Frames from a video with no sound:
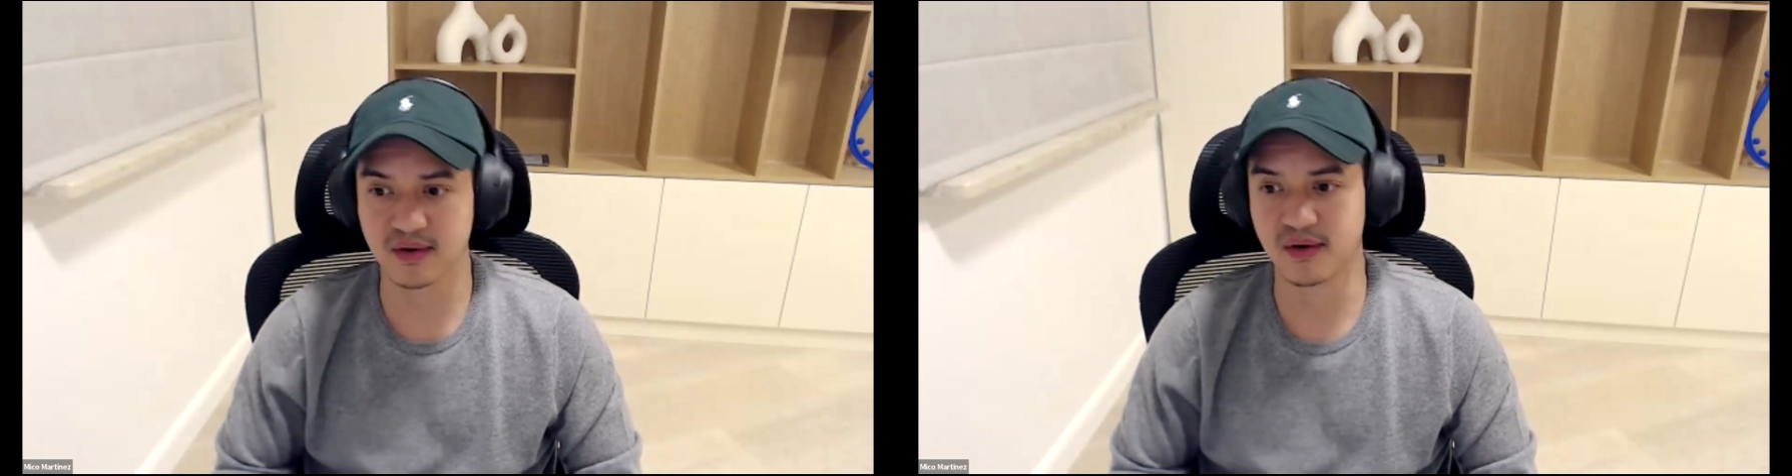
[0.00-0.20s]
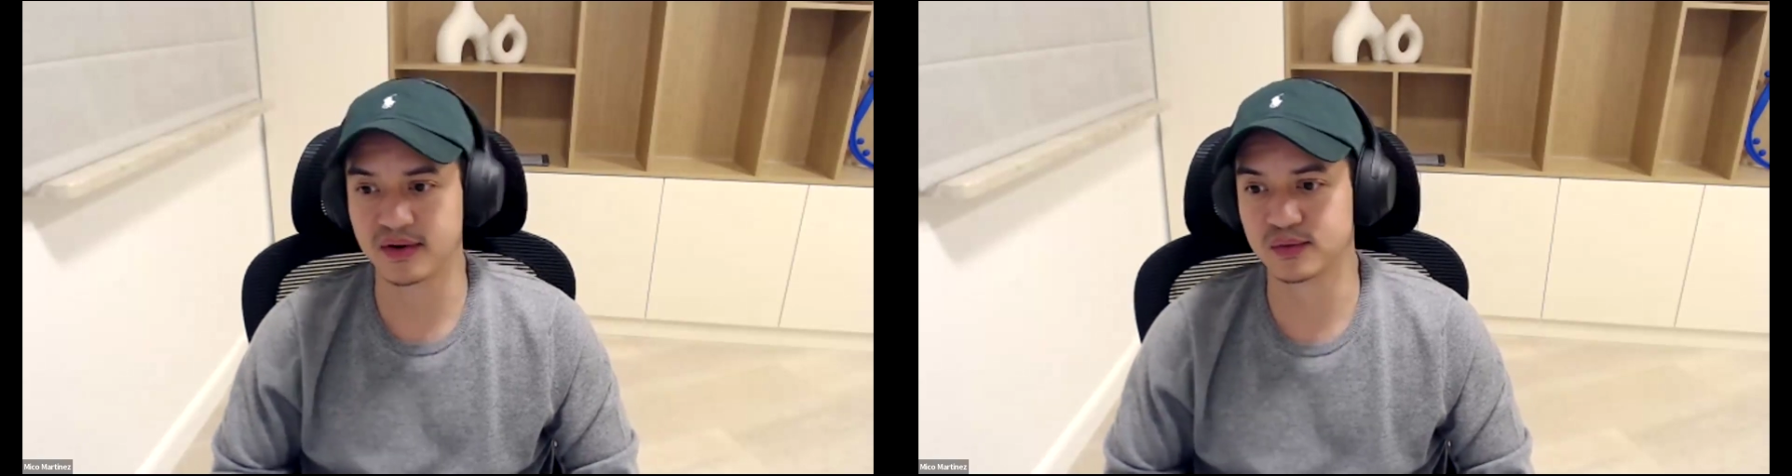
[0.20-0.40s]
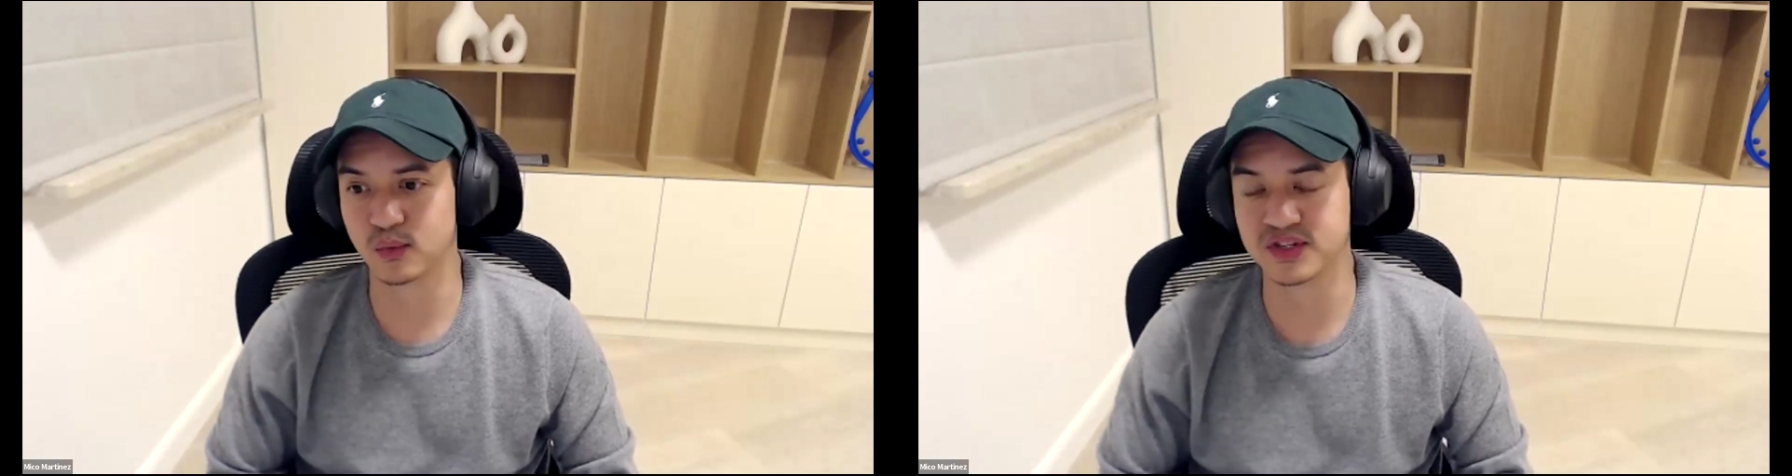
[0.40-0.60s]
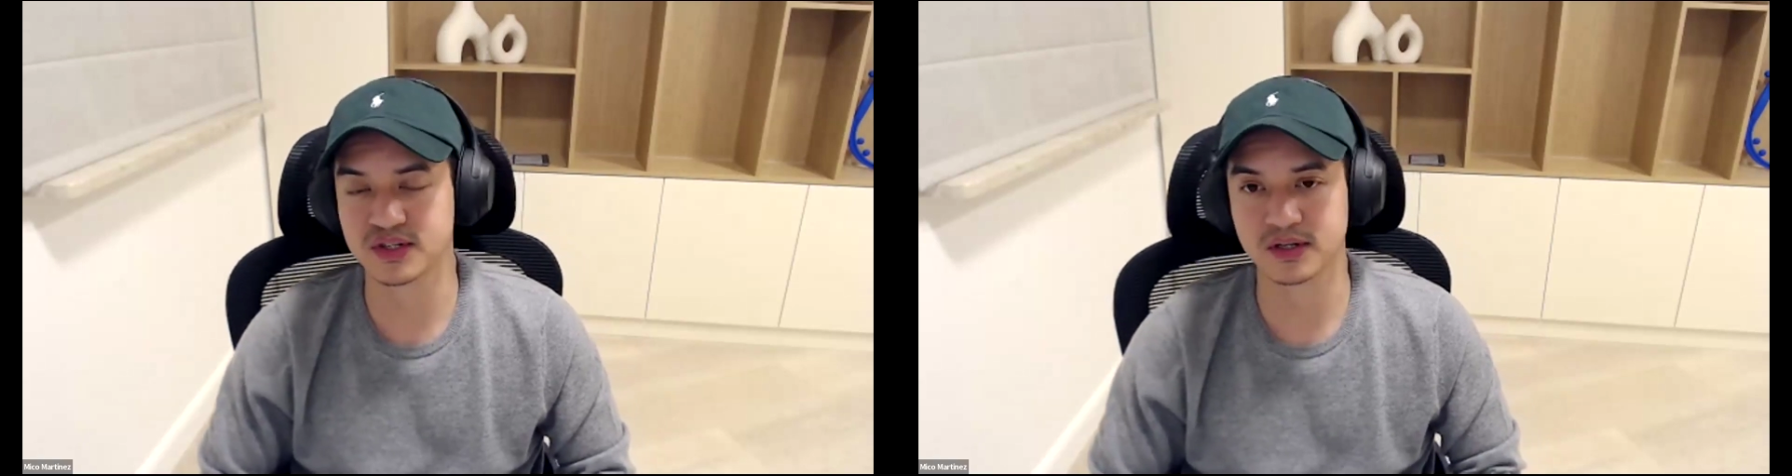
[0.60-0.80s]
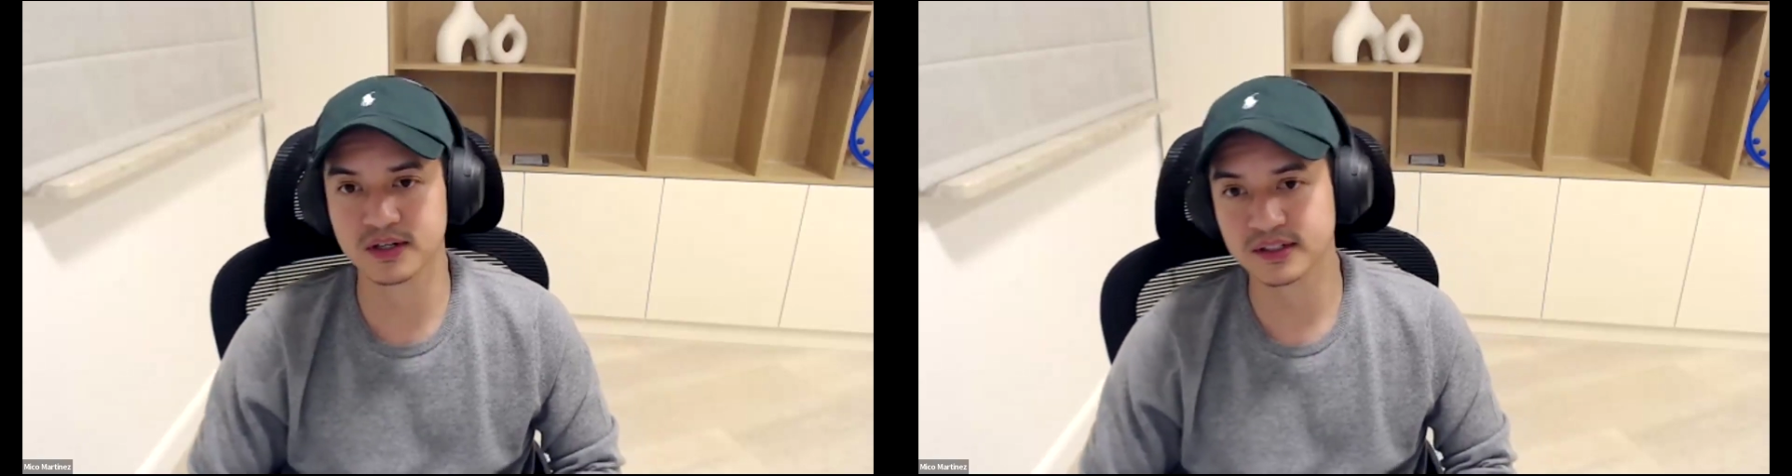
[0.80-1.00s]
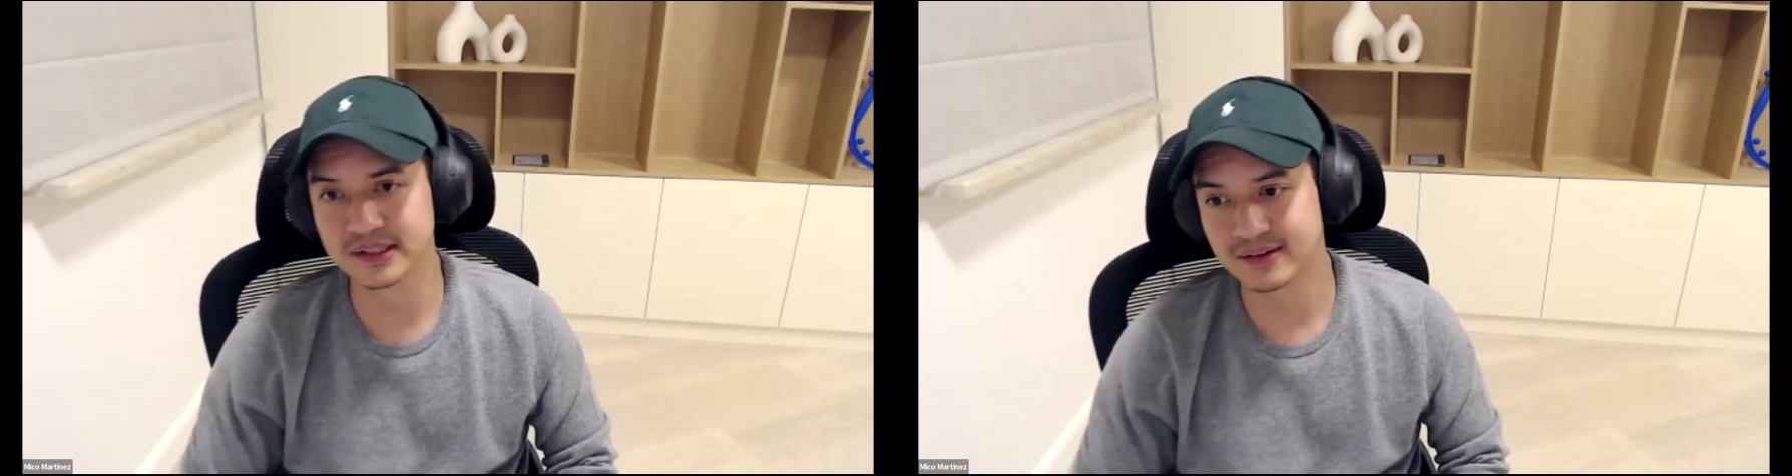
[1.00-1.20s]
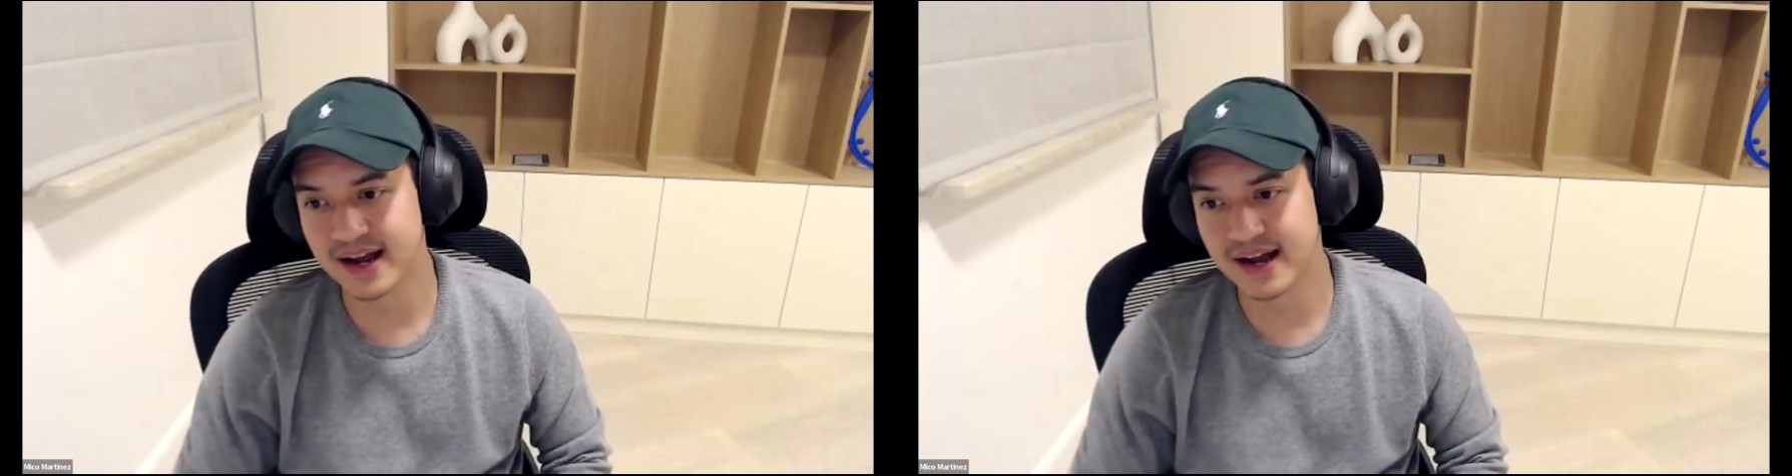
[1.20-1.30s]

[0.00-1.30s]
on what's currently